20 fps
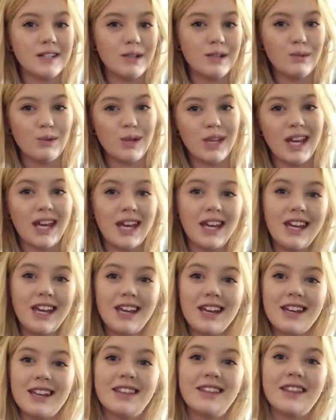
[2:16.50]

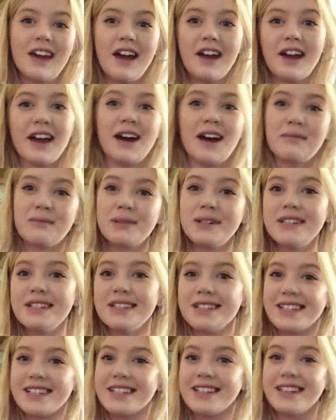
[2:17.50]
okay, that
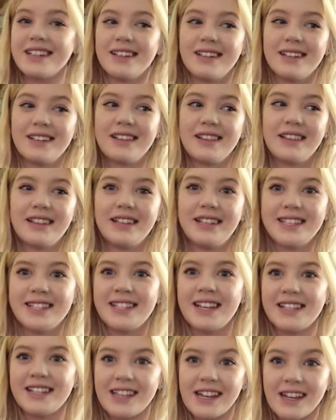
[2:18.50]
happened. Let's
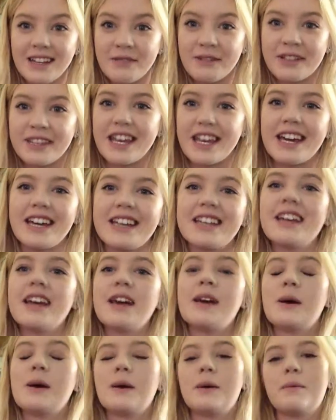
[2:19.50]
not talk about that.
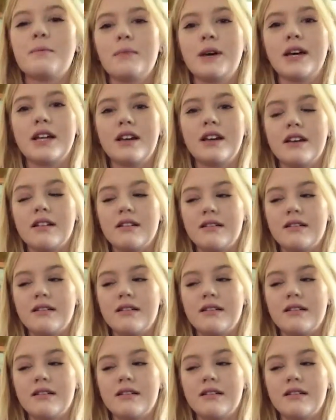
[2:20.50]
But